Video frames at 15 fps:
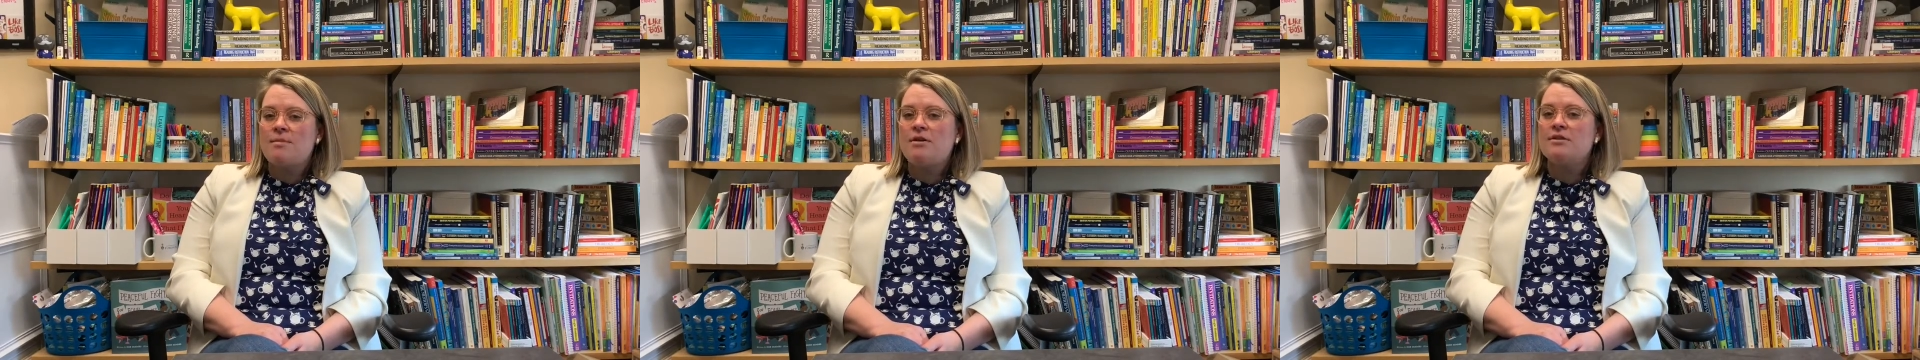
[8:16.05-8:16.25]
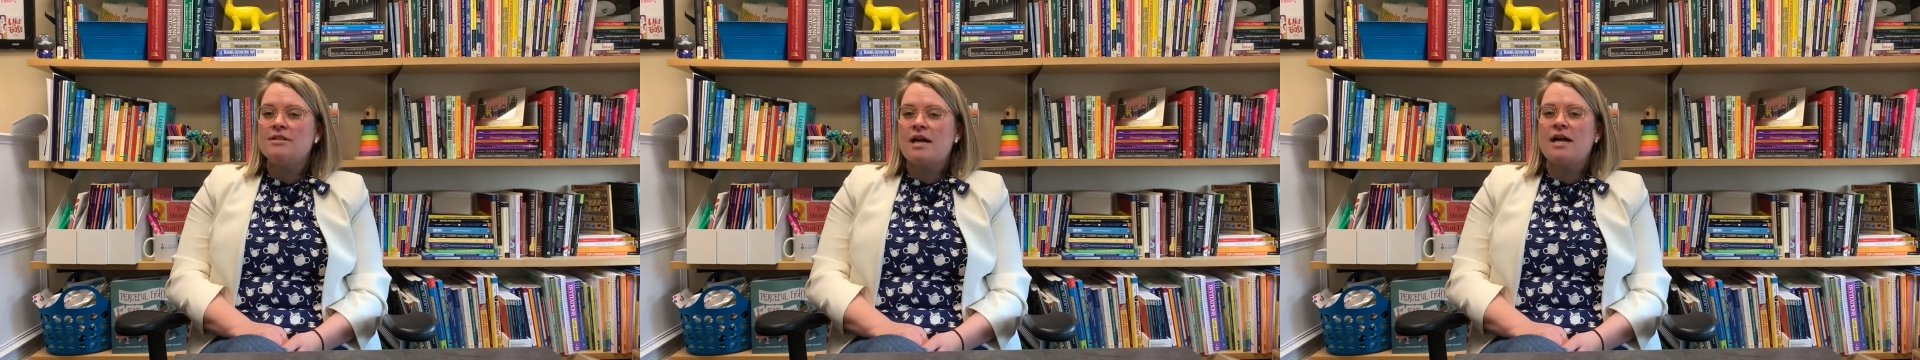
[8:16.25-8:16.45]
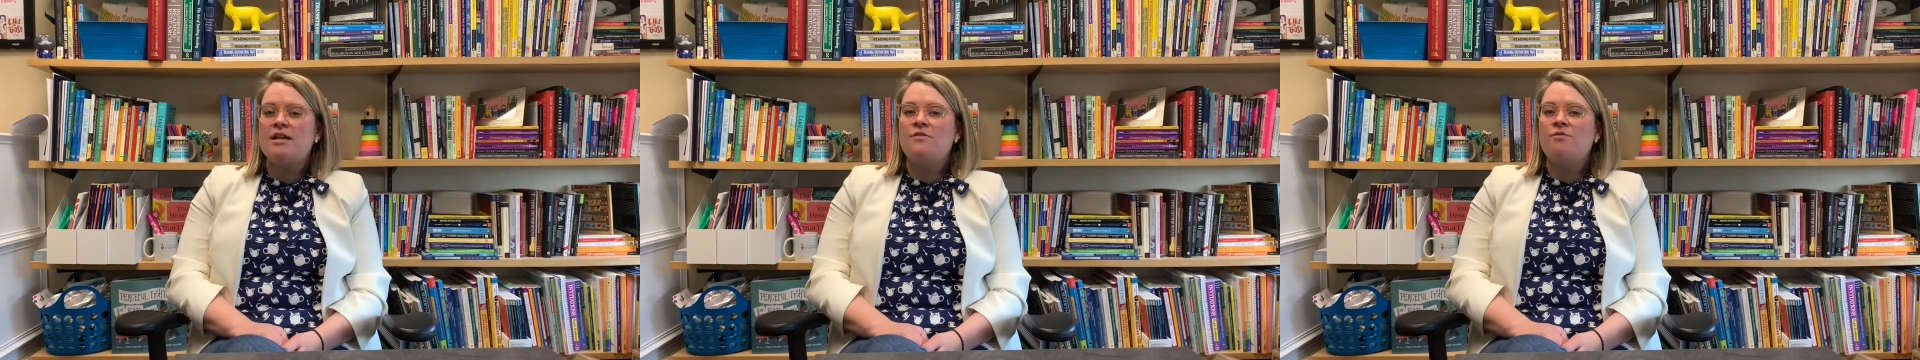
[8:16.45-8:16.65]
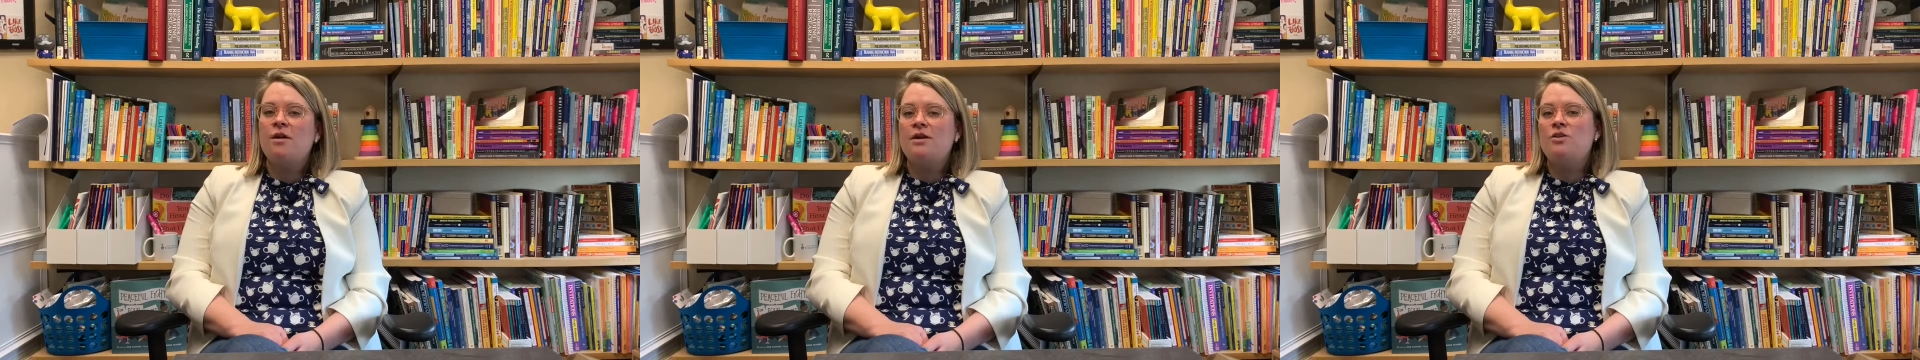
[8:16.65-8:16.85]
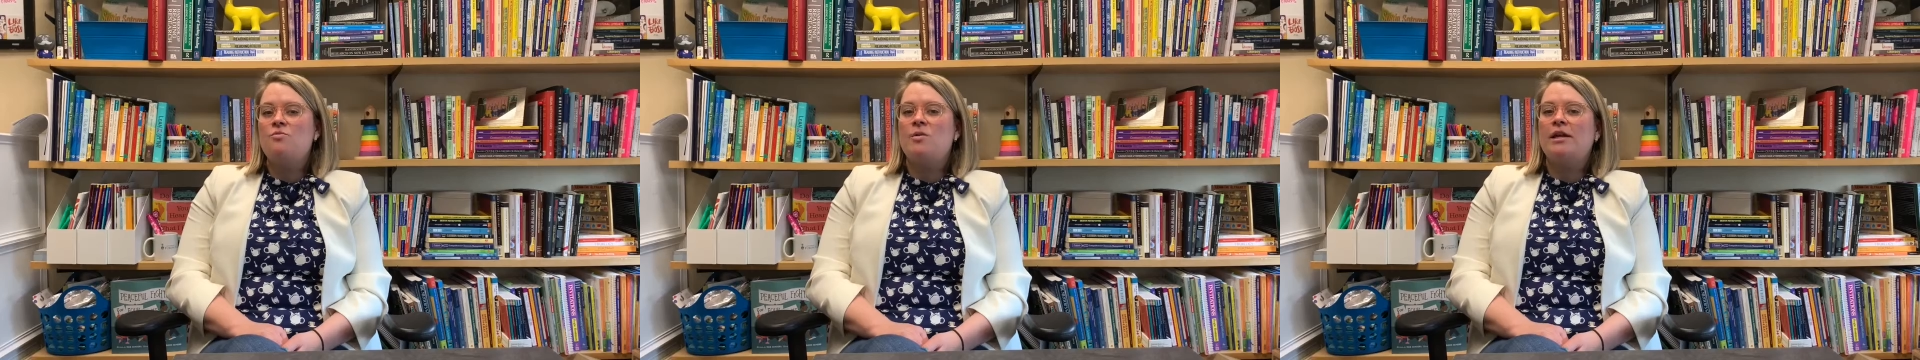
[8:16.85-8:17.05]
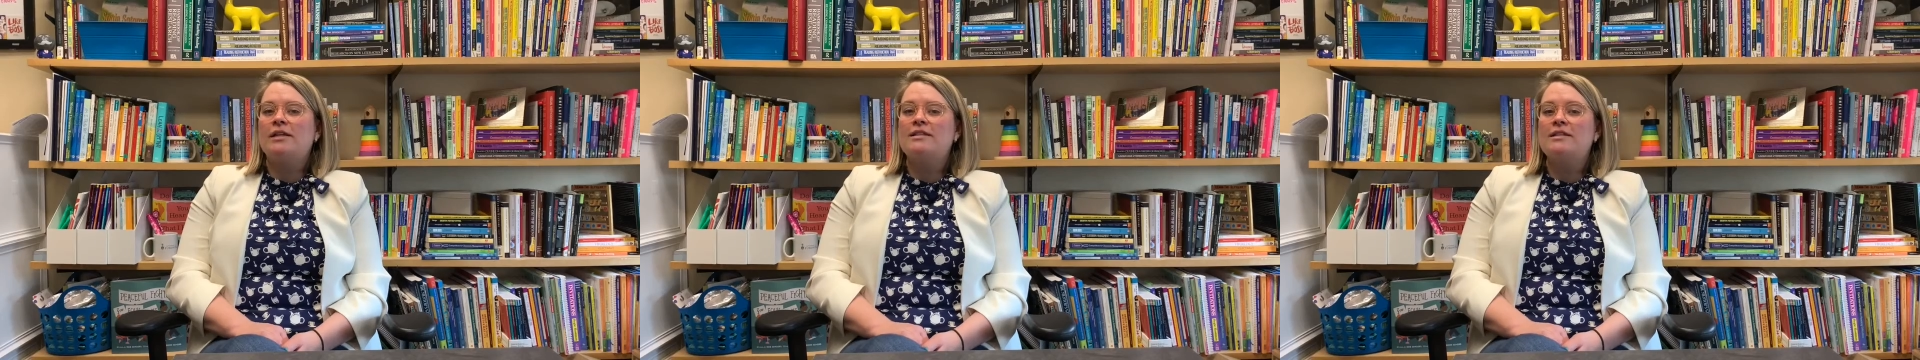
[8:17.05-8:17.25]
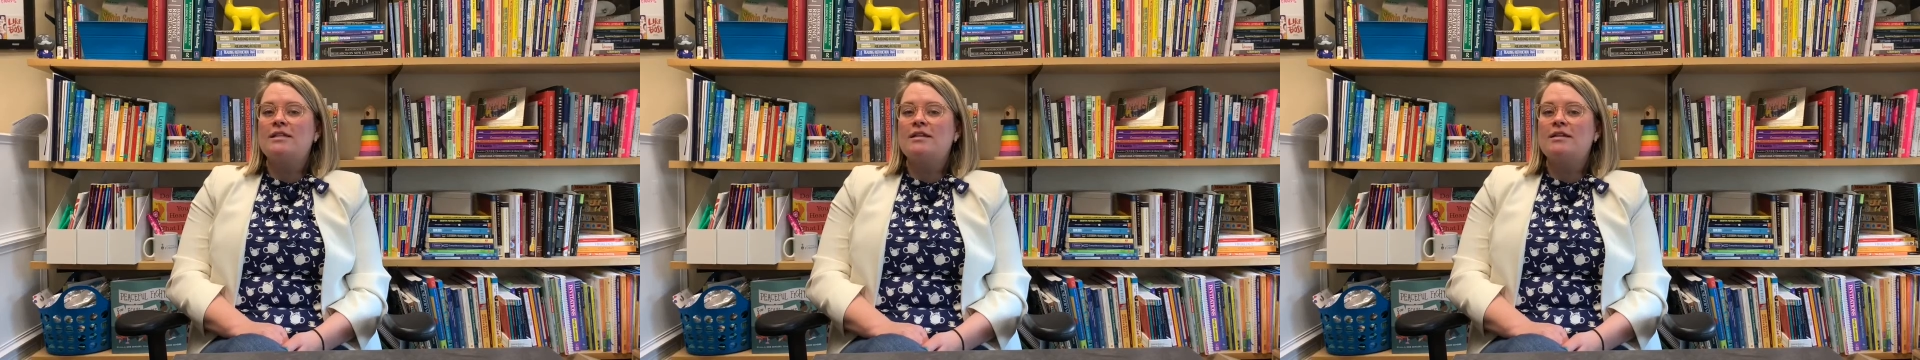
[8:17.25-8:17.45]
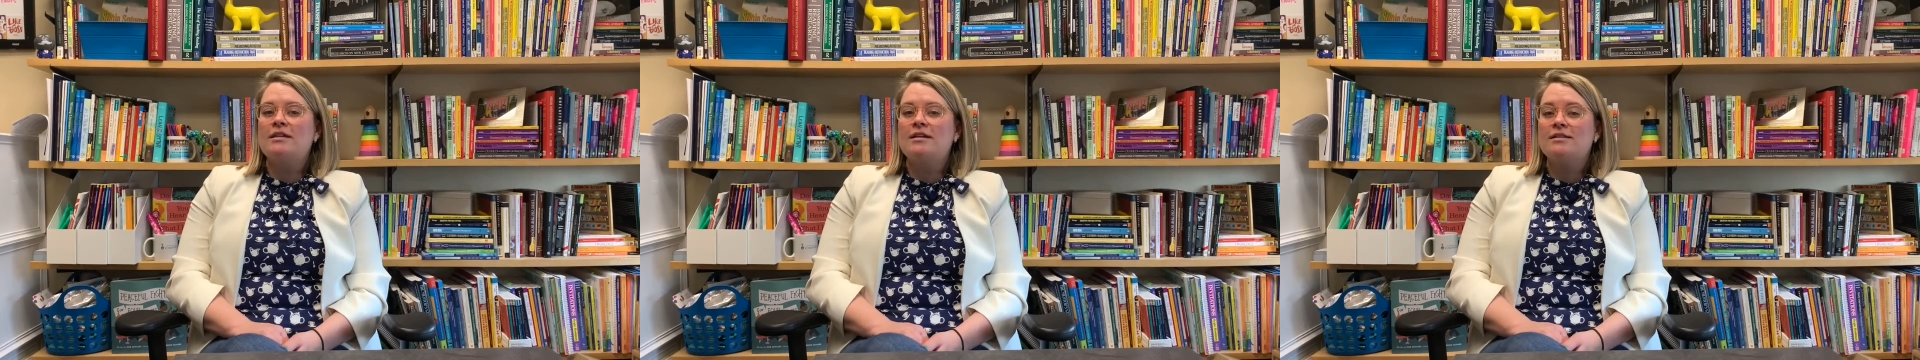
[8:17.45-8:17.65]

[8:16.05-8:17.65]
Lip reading: outside of what you might see